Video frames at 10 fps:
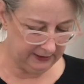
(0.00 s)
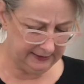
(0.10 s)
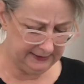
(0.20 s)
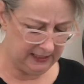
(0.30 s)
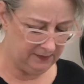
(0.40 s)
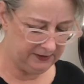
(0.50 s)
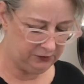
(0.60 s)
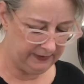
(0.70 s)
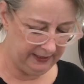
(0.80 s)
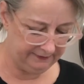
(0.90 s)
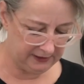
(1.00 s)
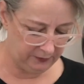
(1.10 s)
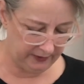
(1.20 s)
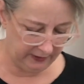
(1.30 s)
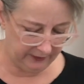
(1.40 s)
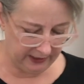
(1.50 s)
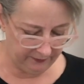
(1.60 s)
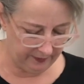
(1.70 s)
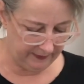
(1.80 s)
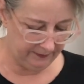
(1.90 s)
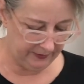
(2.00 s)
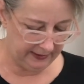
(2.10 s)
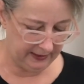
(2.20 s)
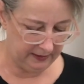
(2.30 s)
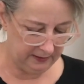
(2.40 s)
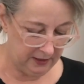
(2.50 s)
let's see how much we have so we can remember that.